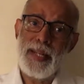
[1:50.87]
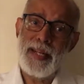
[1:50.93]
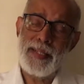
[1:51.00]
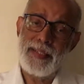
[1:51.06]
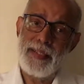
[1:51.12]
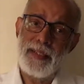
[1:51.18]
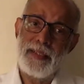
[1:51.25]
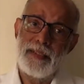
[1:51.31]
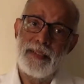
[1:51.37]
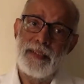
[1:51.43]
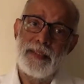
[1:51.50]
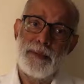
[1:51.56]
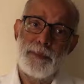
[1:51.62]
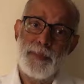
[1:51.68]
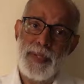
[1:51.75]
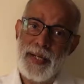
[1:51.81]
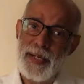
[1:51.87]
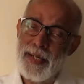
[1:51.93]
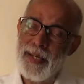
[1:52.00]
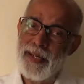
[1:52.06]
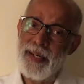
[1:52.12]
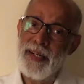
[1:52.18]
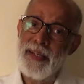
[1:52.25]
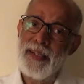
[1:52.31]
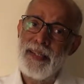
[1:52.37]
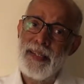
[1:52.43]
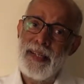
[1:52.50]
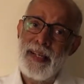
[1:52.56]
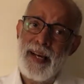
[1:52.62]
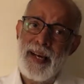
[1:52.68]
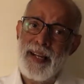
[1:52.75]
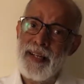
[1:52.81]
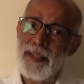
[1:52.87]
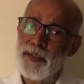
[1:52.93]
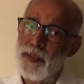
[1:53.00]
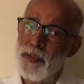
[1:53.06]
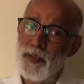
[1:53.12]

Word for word: at the beggar and